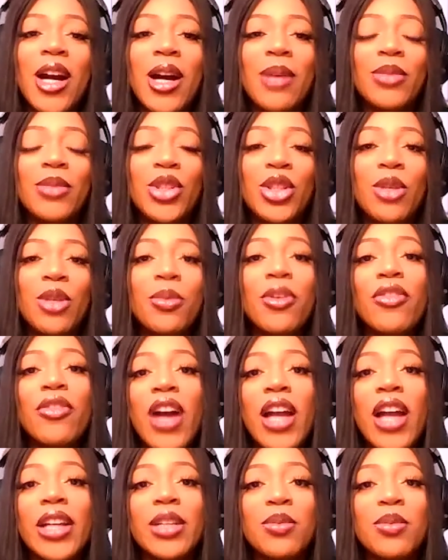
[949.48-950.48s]
you know,
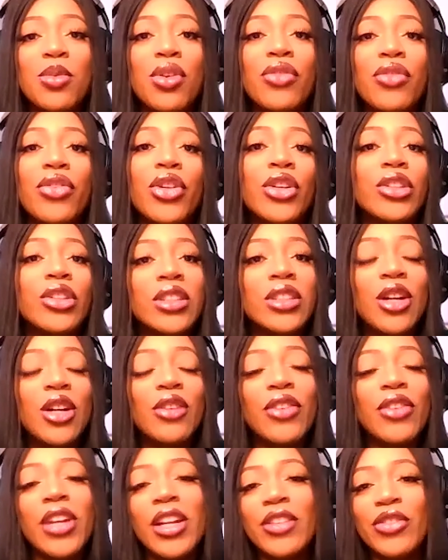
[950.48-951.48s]
providing more for herself
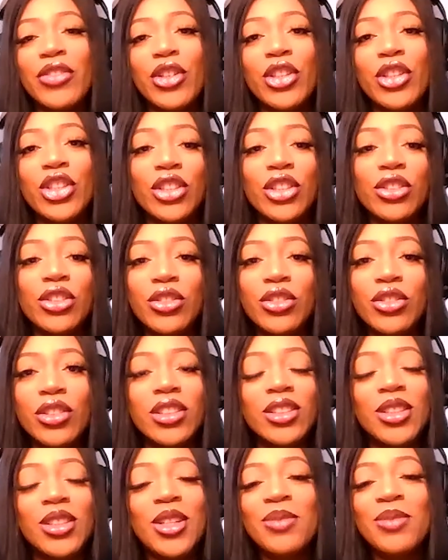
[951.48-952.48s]
and for her children.
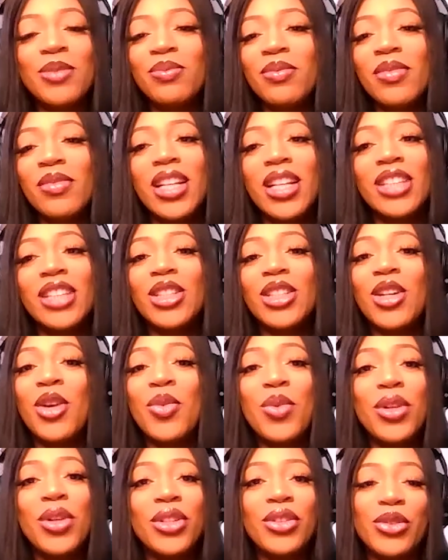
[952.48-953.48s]
So that's a
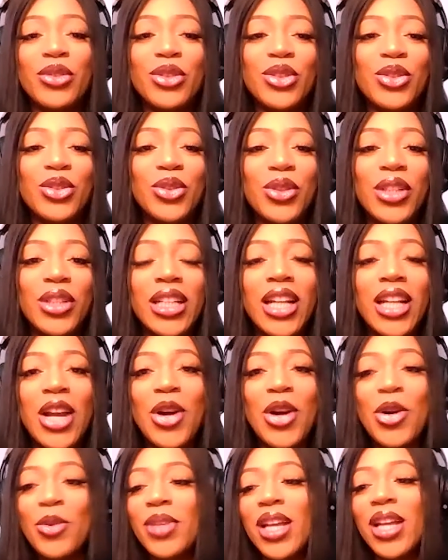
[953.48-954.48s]
wonderful story. And I
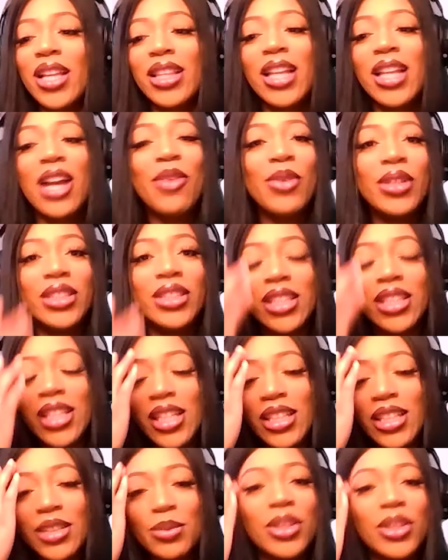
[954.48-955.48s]
hope that that
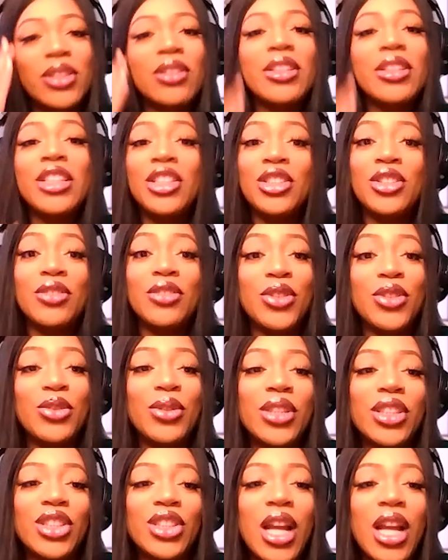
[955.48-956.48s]
resonated with each of you in
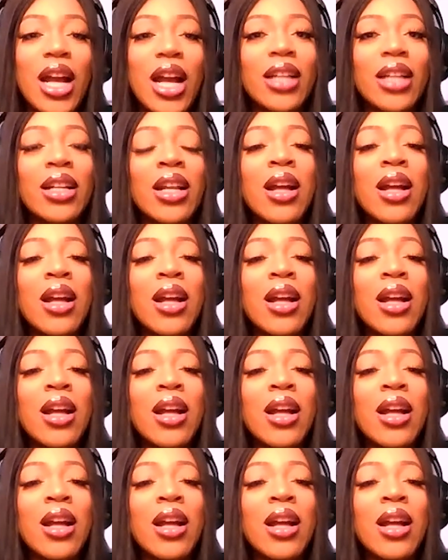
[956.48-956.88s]
the chat.